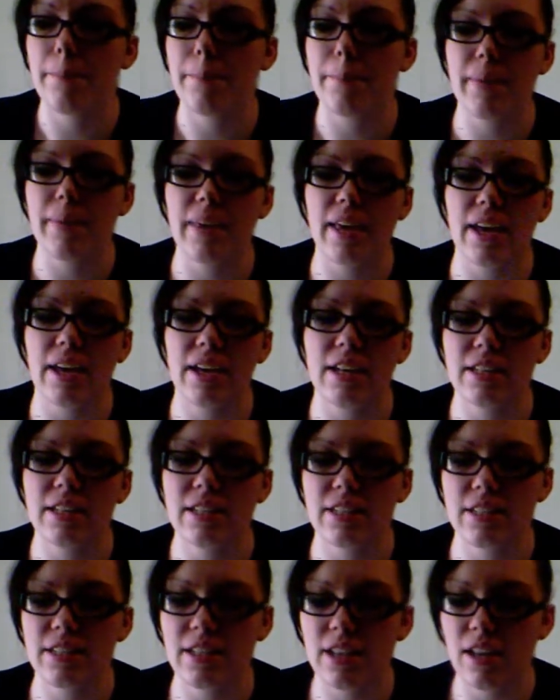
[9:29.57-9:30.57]

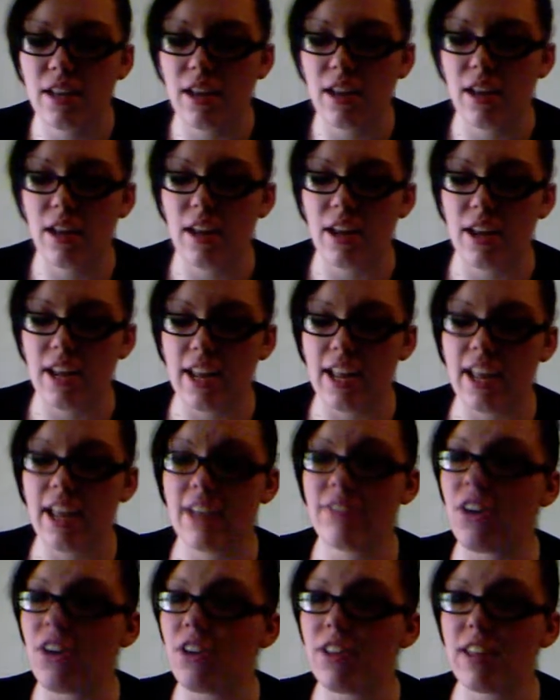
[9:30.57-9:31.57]
Because if
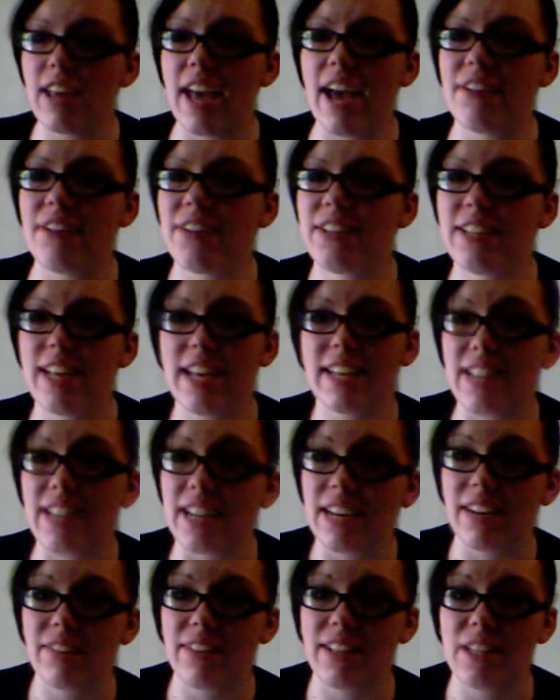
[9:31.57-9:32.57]
all they have to say is
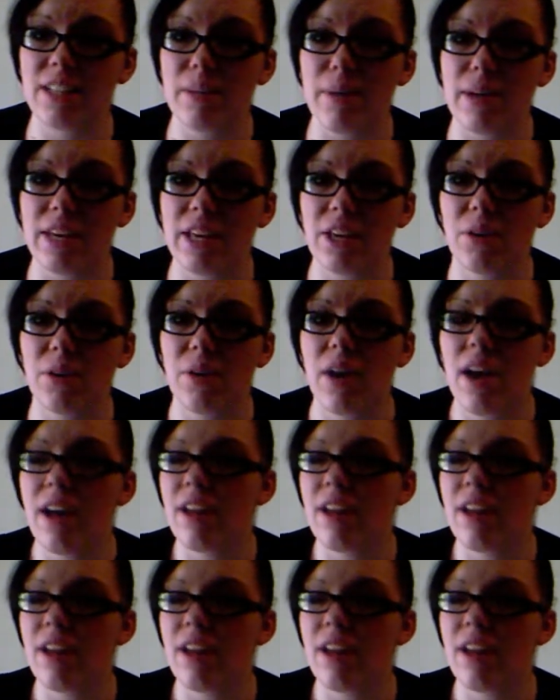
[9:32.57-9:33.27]
negative things about you,